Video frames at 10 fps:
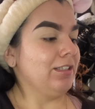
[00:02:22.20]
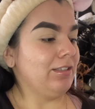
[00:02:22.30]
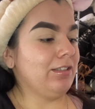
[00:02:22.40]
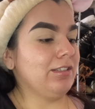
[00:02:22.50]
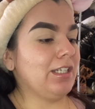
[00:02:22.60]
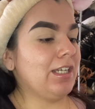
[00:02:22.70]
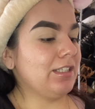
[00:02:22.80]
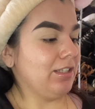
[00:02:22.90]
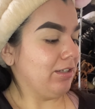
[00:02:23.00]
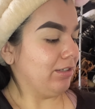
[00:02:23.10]
It has a
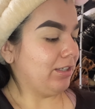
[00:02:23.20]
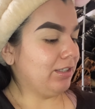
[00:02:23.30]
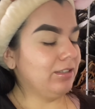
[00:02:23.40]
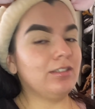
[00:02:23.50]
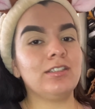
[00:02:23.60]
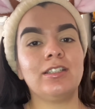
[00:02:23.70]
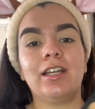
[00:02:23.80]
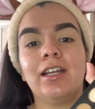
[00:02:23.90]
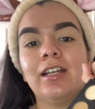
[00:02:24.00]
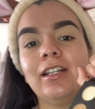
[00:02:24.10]
lot of colors,
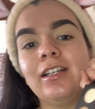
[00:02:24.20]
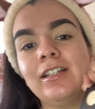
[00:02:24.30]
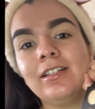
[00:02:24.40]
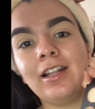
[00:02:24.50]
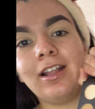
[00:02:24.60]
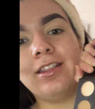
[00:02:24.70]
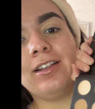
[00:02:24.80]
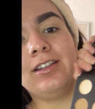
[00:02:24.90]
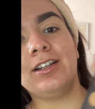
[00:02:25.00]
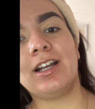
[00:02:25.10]
and the
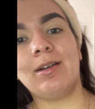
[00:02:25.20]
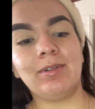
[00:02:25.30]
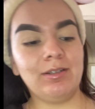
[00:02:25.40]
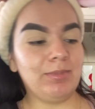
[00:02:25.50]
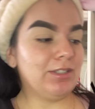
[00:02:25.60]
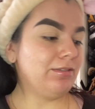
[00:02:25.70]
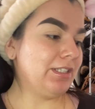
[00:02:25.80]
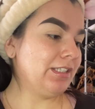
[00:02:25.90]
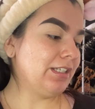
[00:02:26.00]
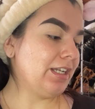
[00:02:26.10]
look I'm going to be doing
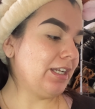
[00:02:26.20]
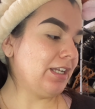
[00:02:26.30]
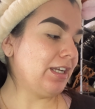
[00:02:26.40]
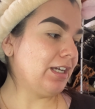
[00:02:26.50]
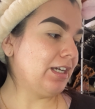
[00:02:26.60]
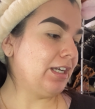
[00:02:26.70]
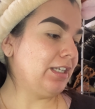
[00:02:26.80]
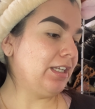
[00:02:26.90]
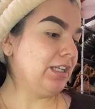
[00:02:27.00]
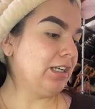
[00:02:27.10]
today, I
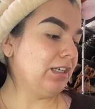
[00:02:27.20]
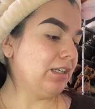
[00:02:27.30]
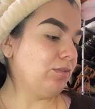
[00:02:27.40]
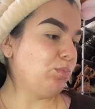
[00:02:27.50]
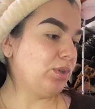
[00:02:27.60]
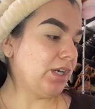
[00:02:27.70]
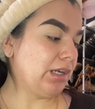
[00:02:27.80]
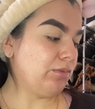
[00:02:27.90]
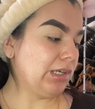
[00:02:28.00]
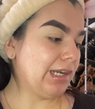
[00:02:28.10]
need a lot of
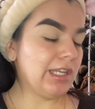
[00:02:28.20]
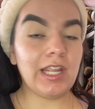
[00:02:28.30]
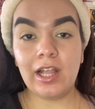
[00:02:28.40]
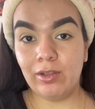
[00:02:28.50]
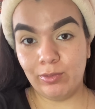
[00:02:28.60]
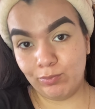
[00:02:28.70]
brown and yellow.